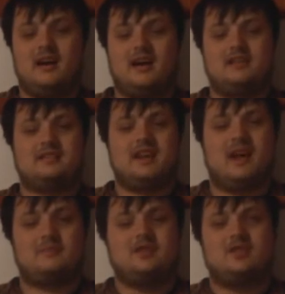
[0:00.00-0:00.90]
ice
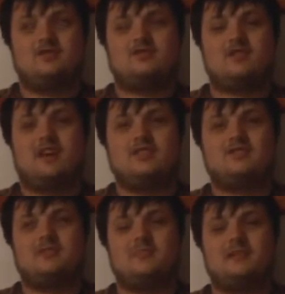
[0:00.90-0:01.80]
types should
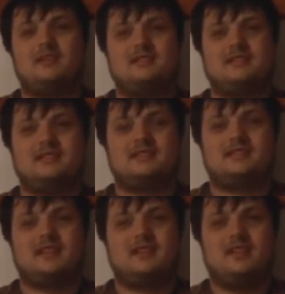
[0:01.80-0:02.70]
also be
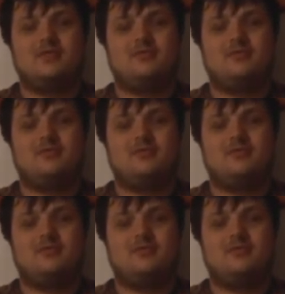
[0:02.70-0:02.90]
resistant